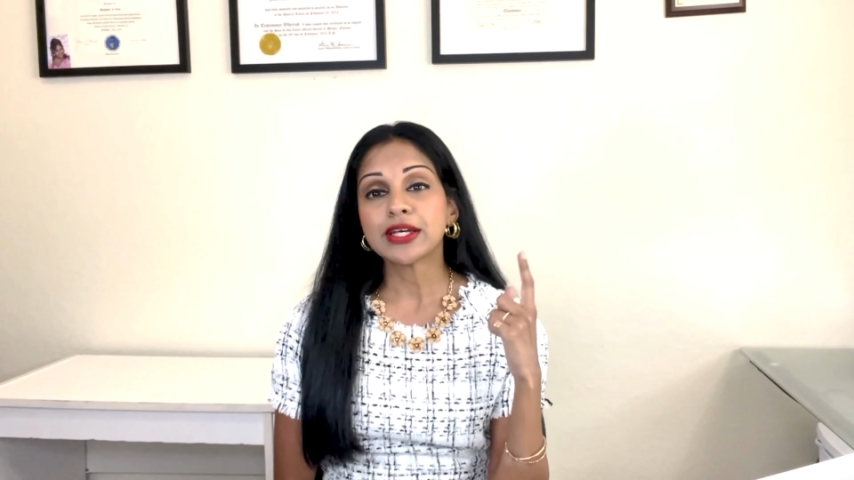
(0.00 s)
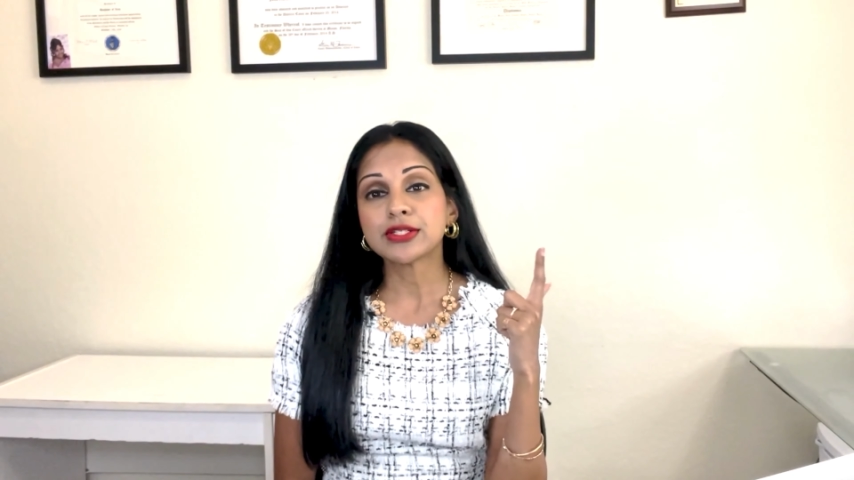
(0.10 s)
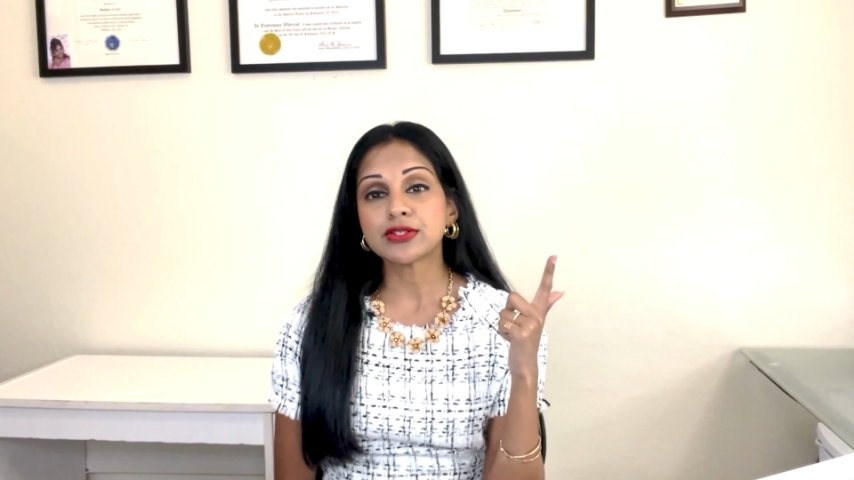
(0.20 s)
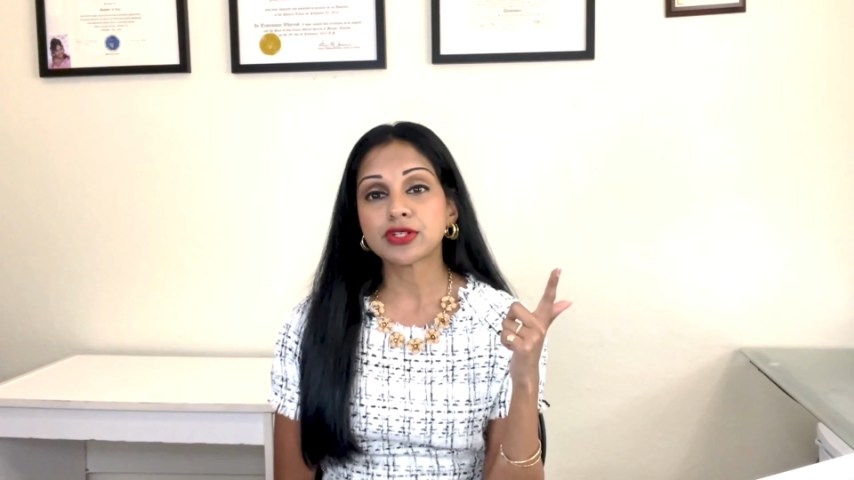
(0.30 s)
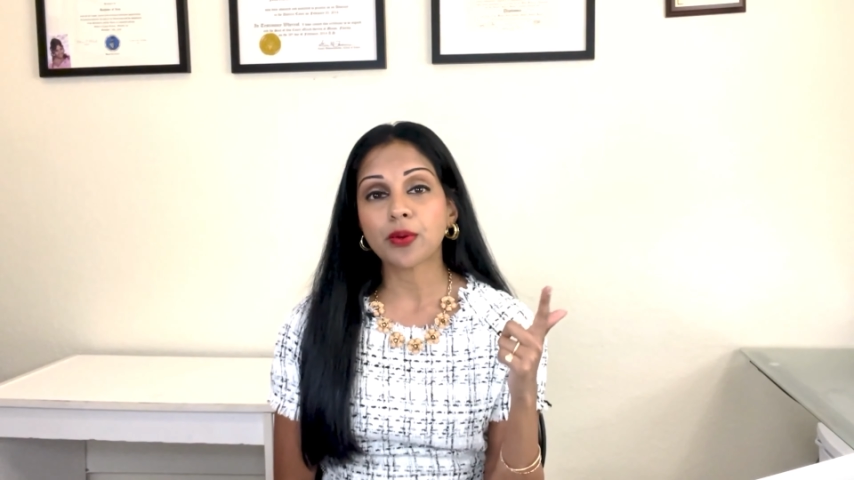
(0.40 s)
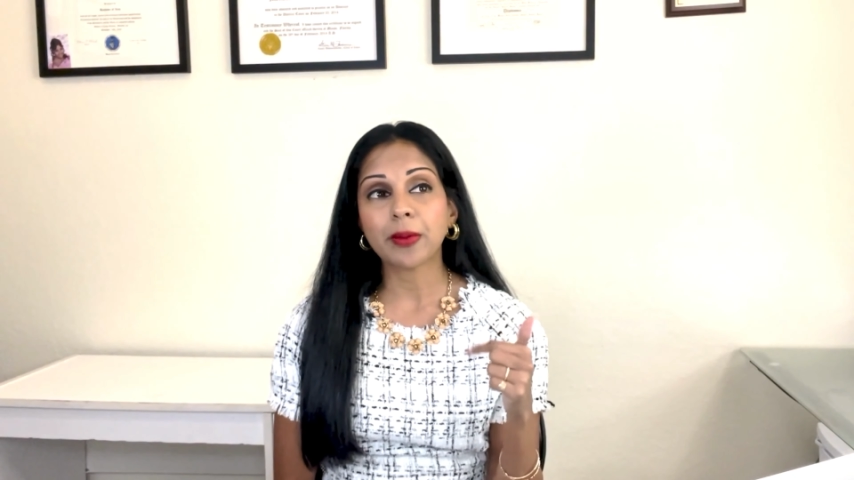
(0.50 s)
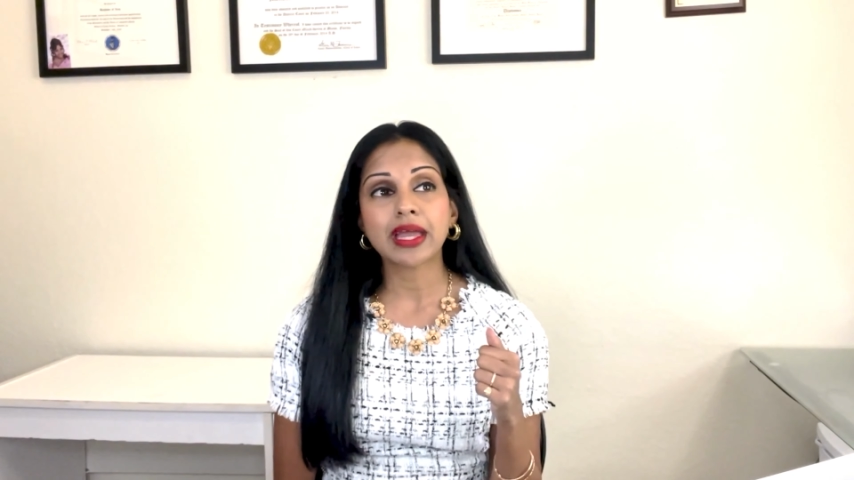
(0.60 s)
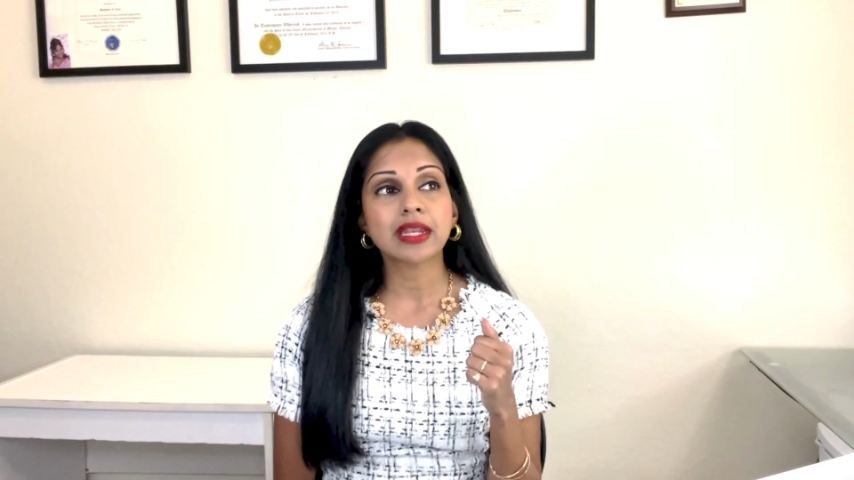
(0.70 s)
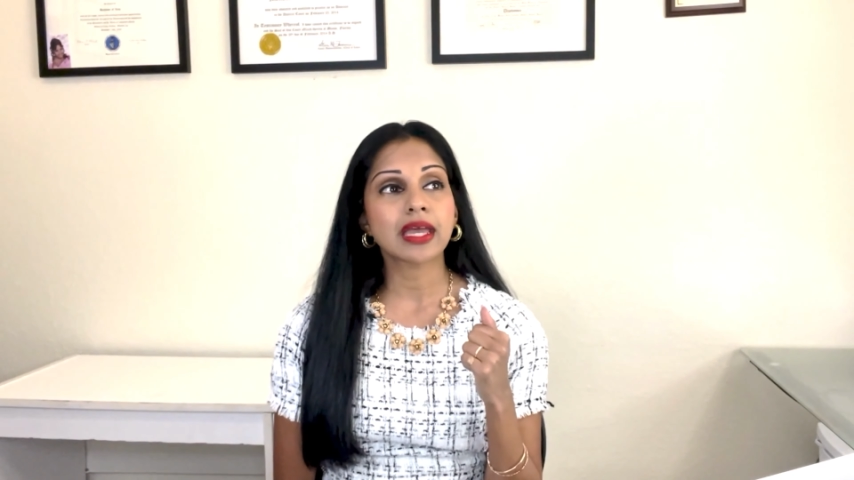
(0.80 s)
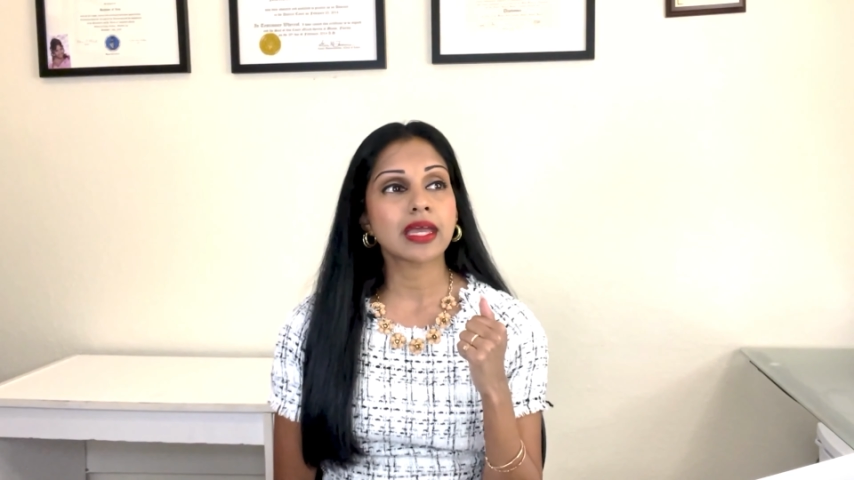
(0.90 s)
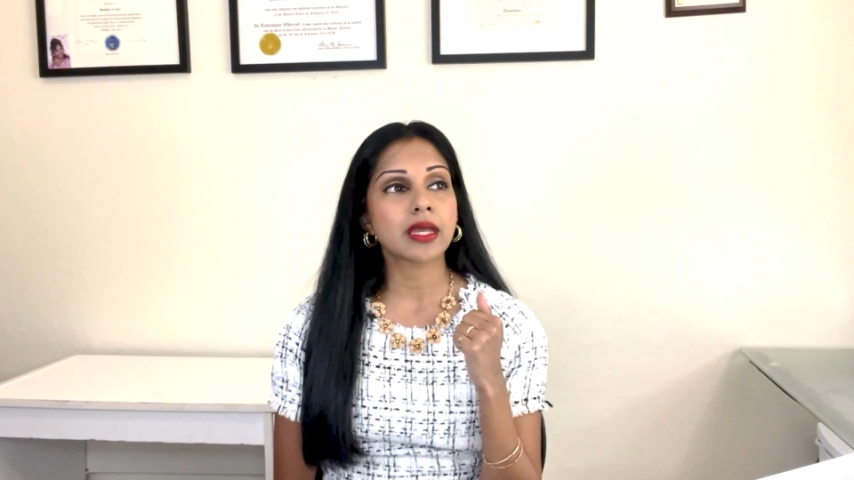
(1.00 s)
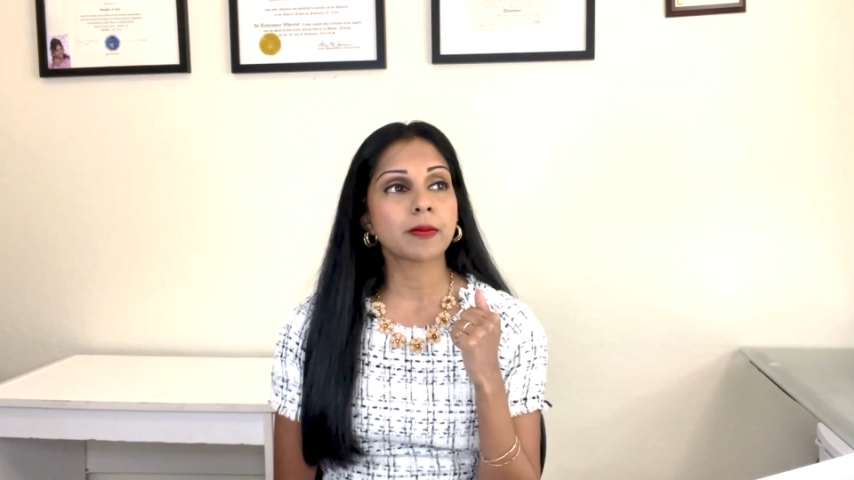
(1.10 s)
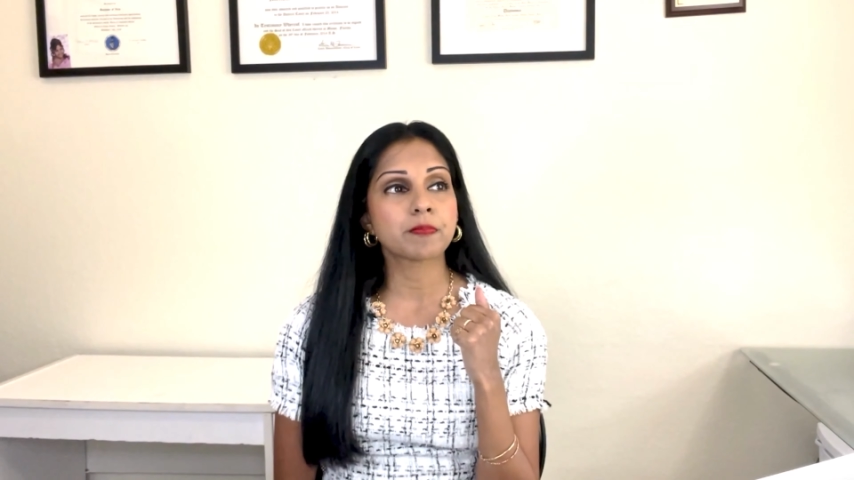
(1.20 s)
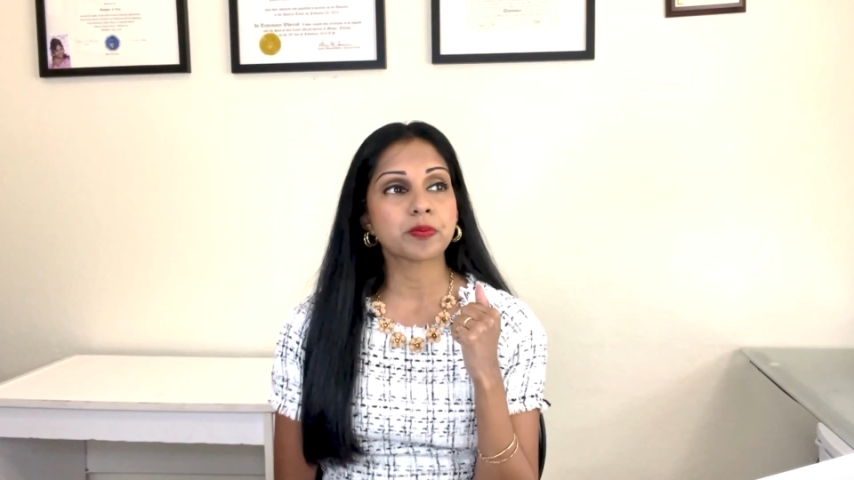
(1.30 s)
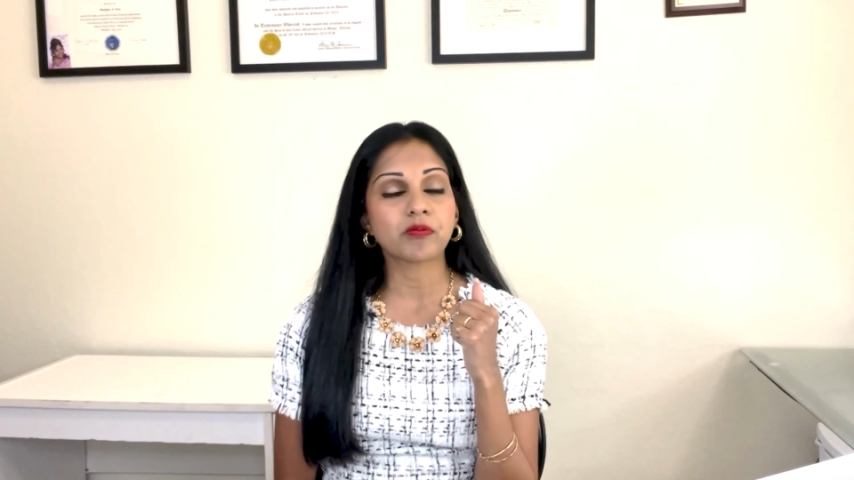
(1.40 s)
new domain name,